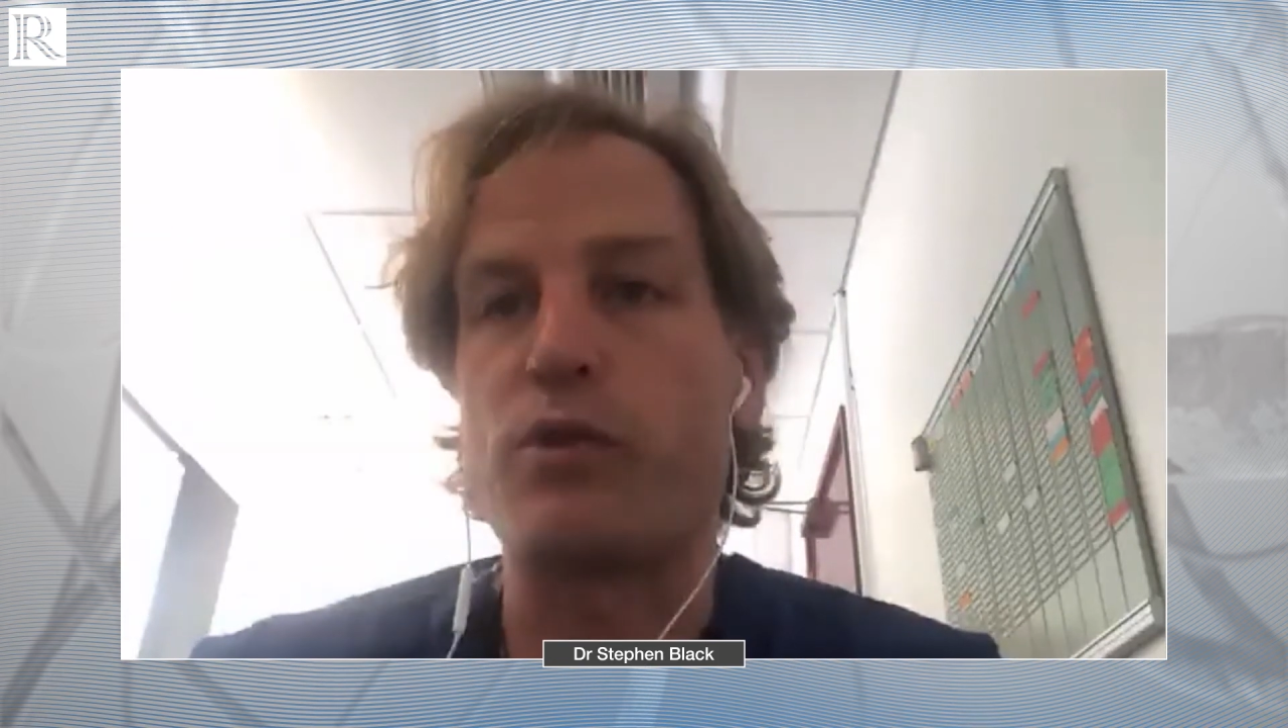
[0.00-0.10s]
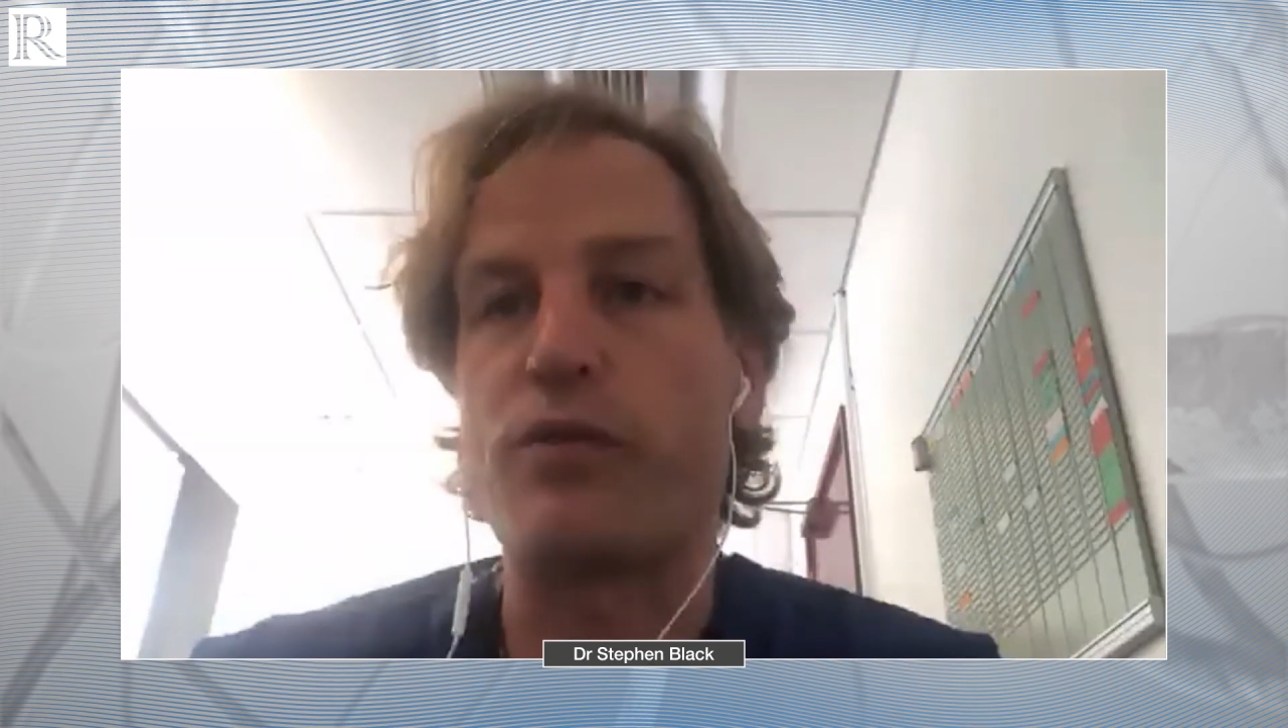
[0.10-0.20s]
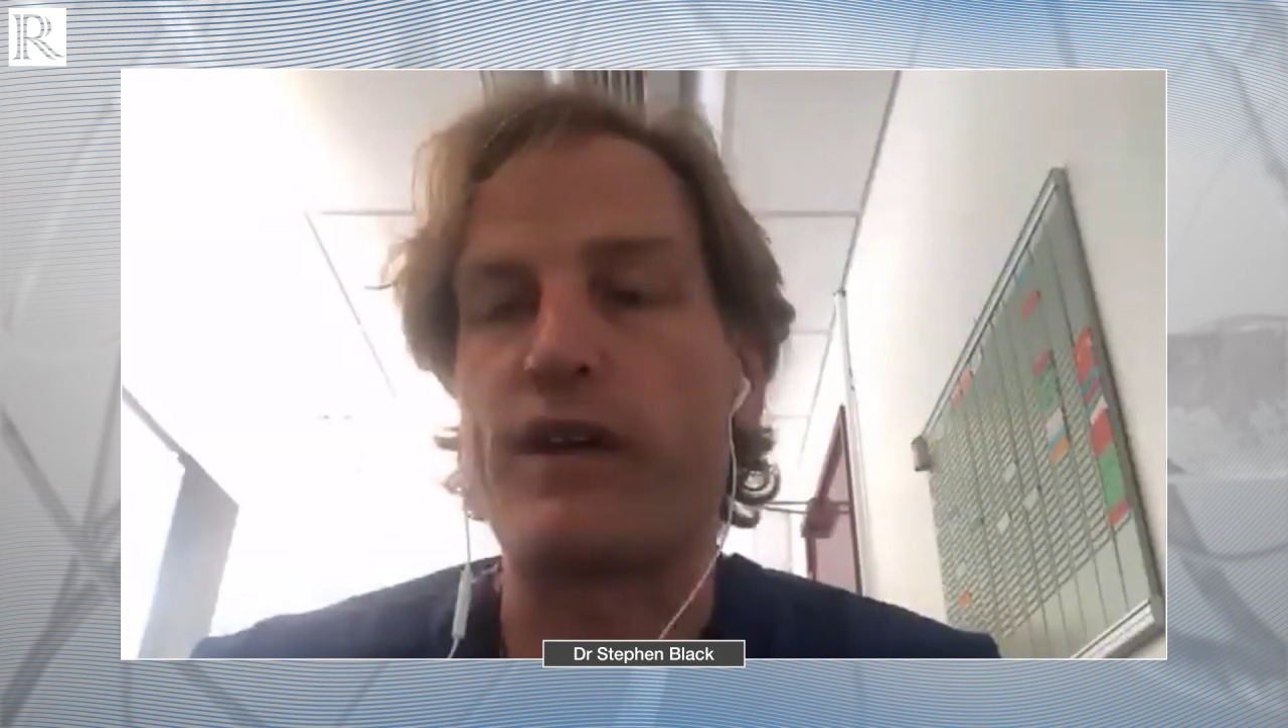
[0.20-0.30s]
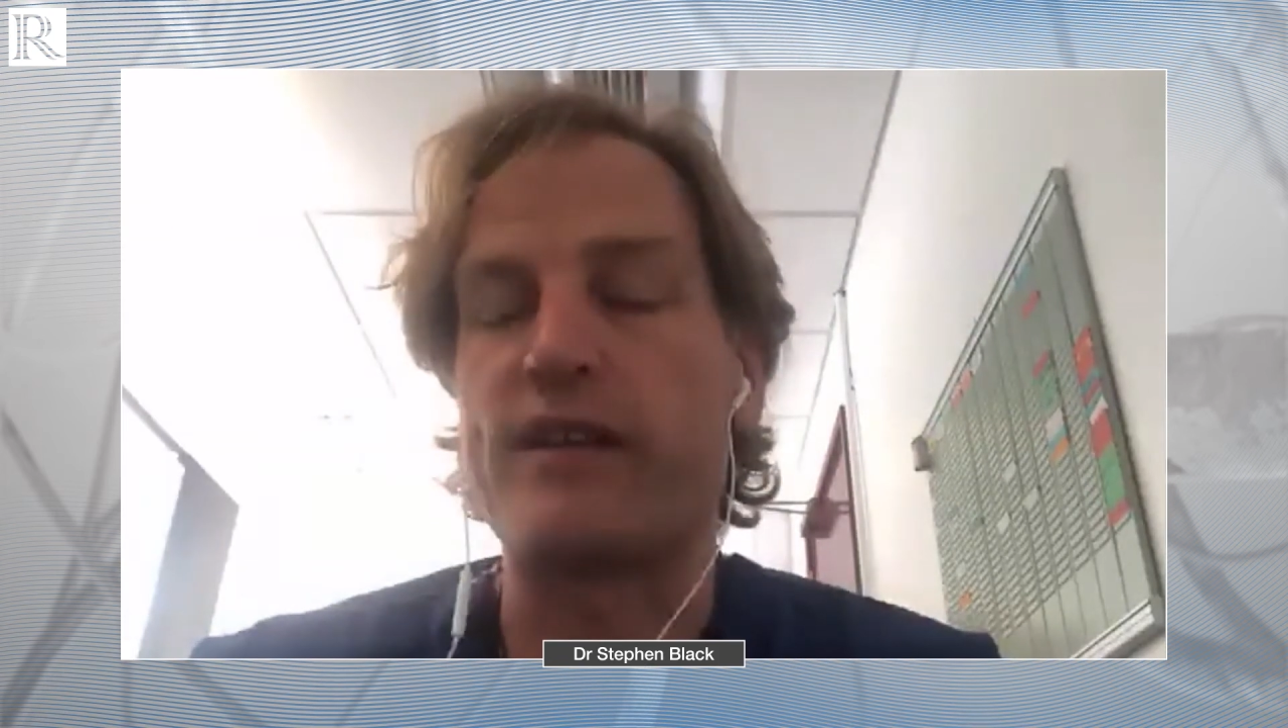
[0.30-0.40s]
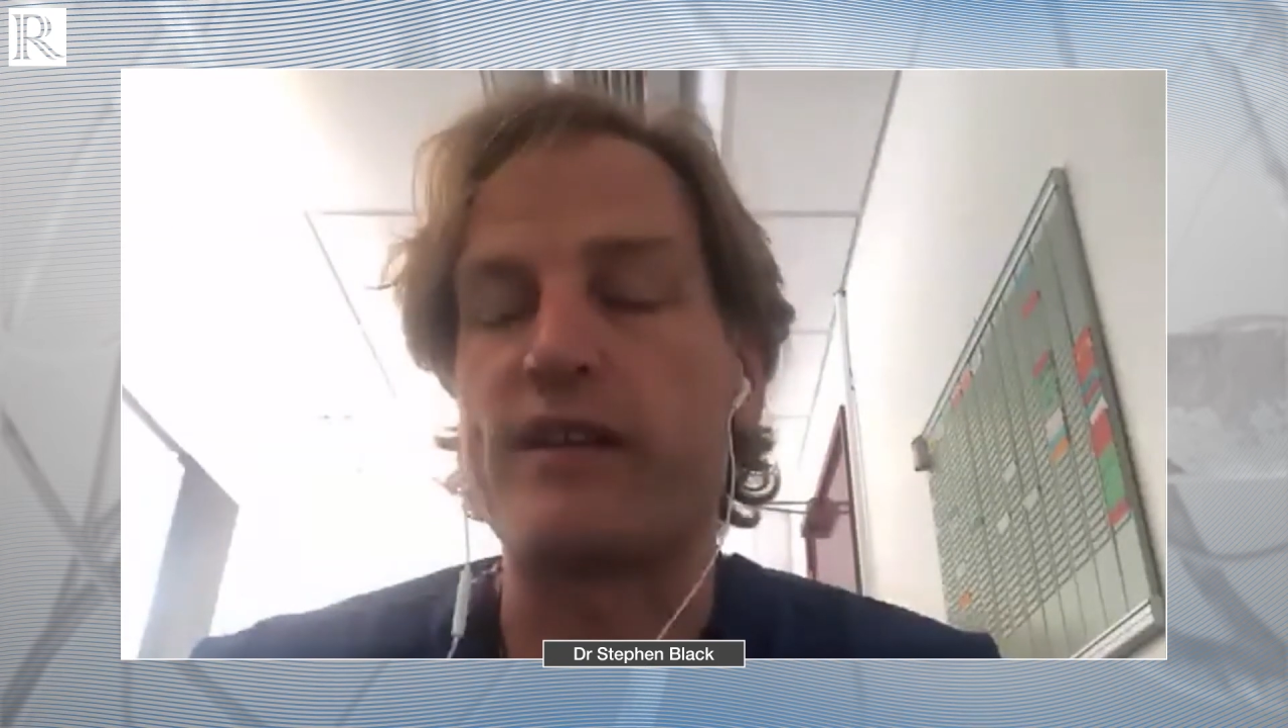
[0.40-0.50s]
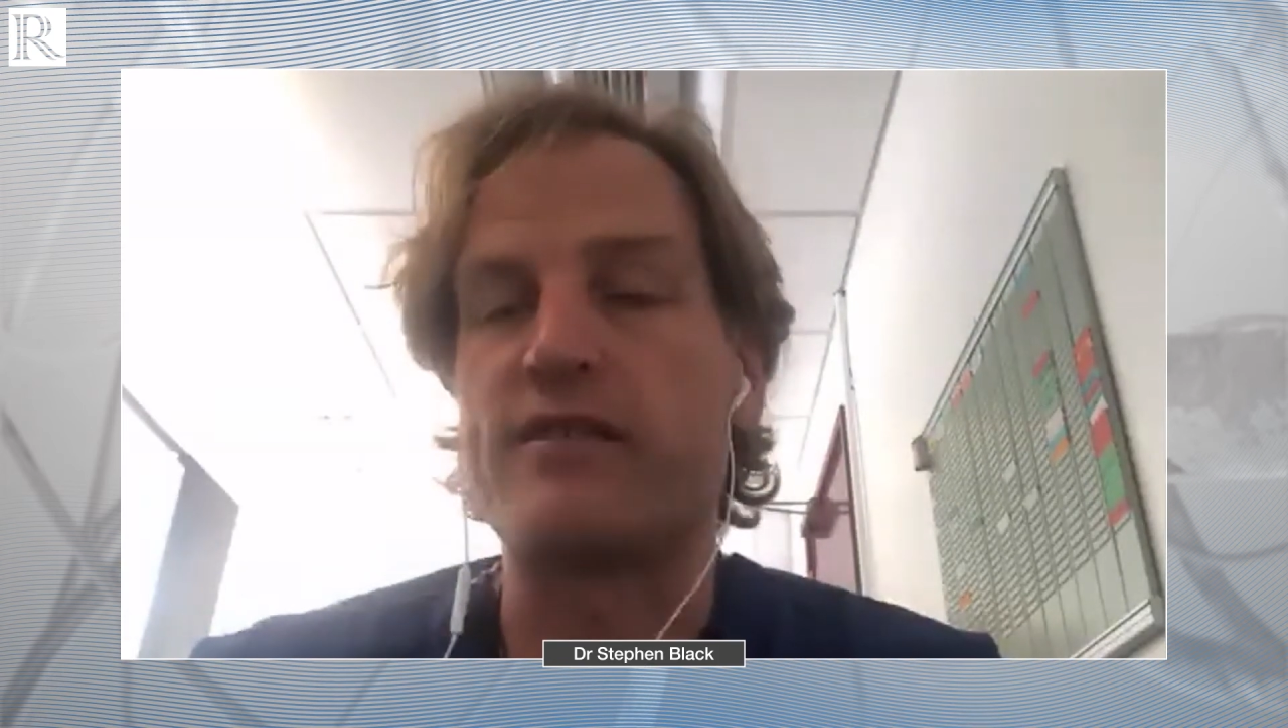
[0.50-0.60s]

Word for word: reasonable